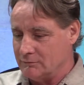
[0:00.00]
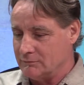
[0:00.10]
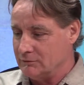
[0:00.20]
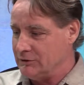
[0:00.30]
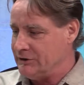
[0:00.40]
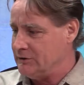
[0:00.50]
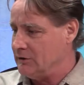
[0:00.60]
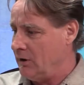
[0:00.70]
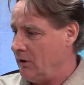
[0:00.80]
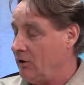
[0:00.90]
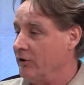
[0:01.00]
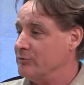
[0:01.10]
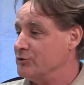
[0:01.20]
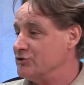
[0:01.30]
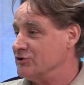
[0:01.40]
Lee
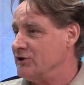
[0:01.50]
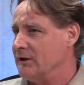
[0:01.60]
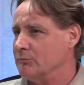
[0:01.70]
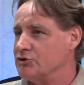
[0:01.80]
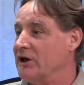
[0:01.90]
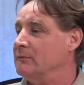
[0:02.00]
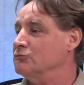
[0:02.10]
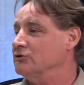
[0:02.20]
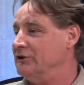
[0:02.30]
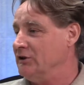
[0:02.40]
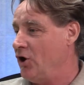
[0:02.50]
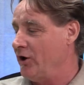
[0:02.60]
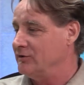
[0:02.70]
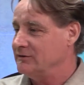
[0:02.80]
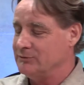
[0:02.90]
Hunt was his name, James Lee
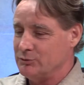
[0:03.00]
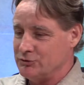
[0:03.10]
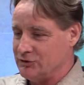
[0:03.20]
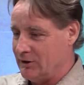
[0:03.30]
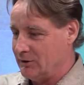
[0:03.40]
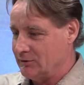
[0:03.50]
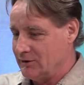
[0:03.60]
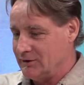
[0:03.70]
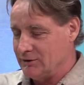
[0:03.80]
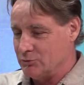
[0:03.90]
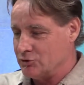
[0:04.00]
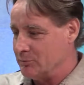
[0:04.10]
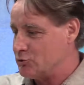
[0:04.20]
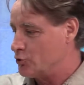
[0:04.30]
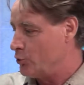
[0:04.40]
Hunt. He was an
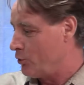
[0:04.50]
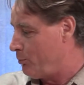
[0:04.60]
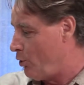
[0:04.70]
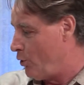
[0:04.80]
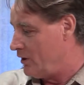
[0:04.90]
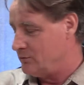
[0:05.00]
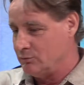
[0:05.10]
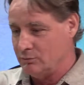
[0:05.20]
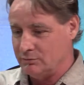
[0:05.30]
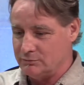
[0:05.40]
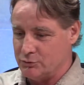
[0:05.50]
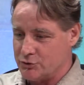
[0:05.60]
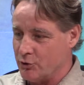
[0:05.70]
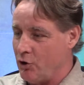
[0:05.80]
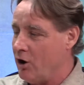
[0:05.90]
obscure poet who
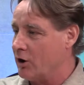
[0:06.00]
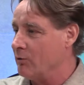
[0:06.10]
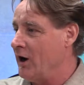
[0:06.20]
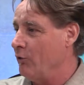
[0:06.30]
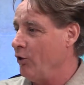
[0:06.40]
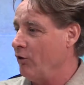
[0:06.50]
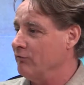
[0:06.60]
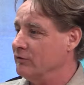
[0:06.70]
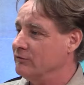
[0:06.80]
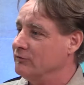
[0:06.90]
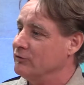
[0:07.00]
sort of hung around all of the